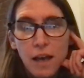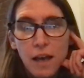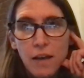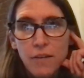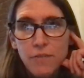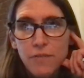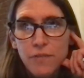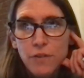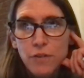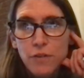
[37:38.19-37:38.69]

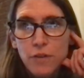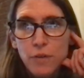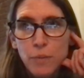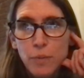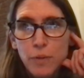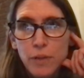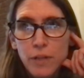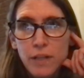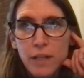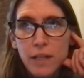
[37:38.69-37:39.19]
I feel
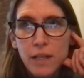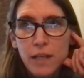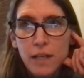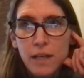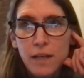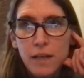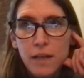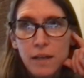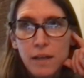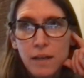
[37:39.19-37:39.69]

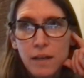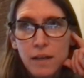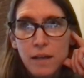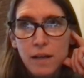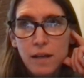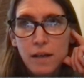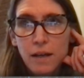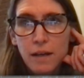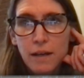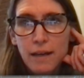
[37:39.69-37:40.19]
completely
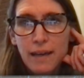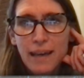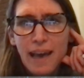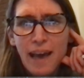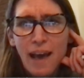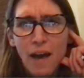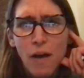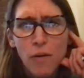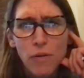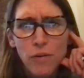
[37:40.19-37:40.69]
uh,
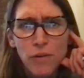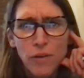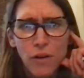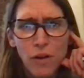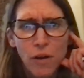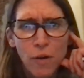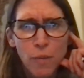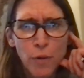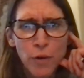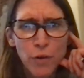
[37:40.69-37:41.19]
cowed
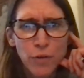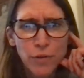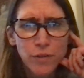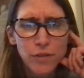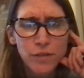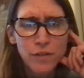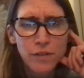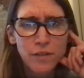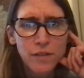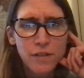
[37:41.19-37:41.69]

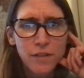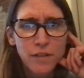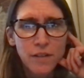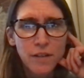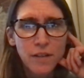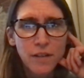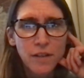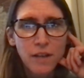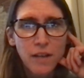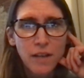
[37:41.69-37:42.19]
almost
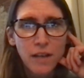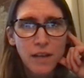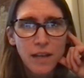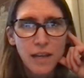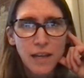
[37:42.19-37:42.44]
mm-hmm.